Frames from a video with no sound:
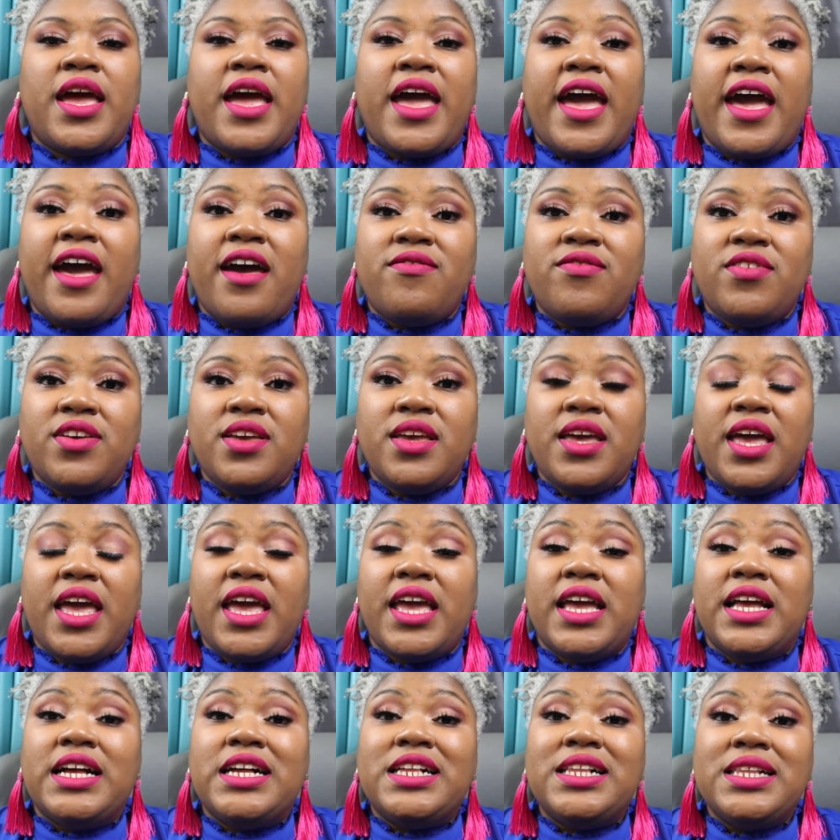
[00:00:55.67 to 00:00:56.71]
Having
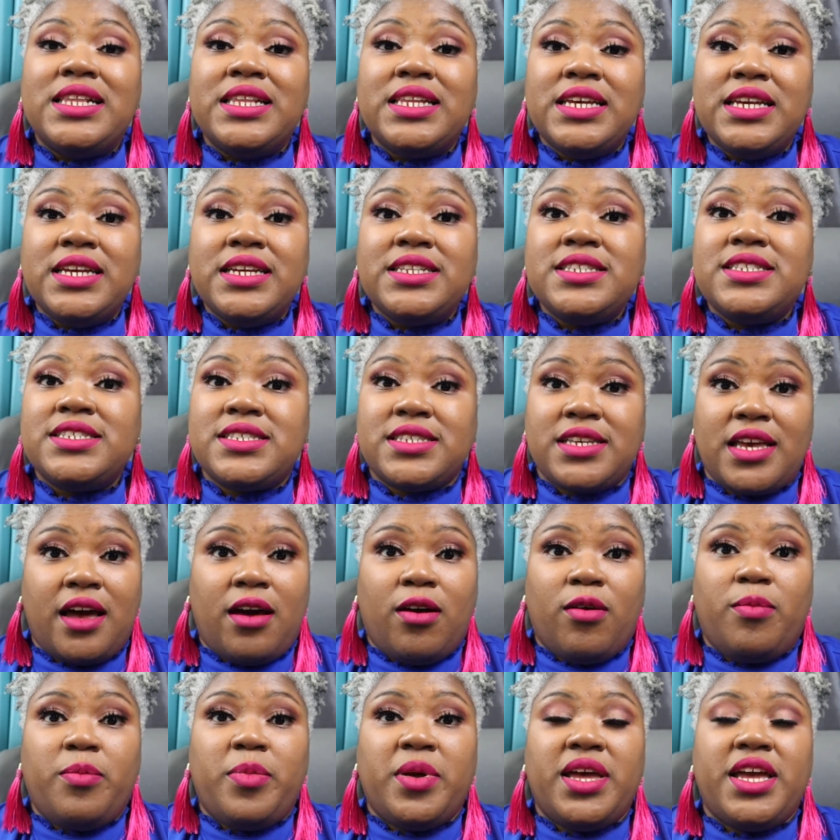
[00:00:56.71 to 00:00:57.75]
a clean
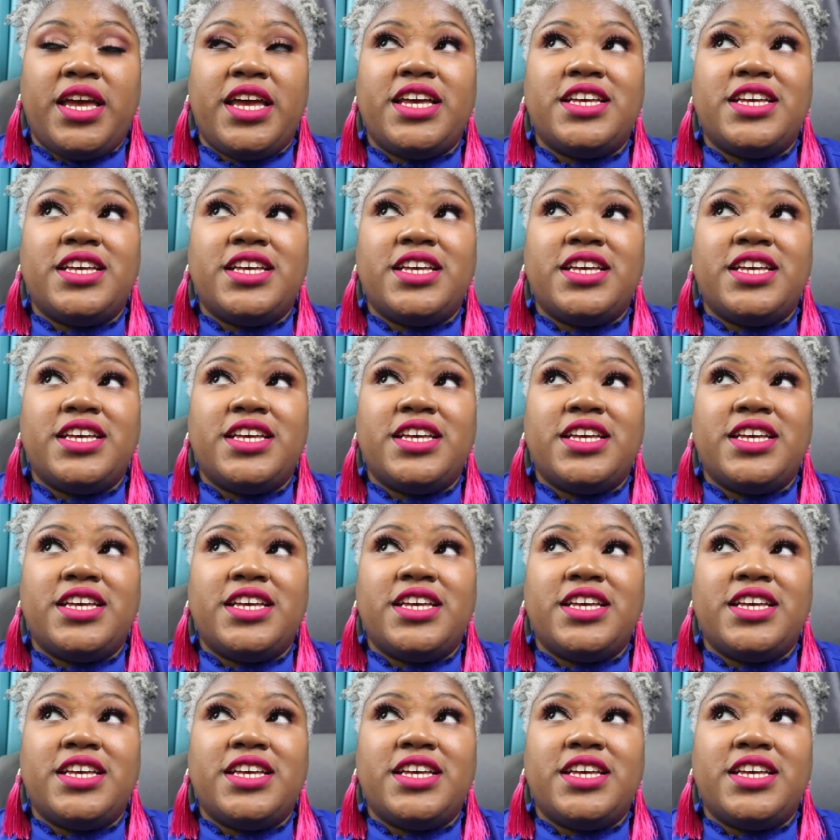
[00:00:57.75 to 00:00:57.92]
scalp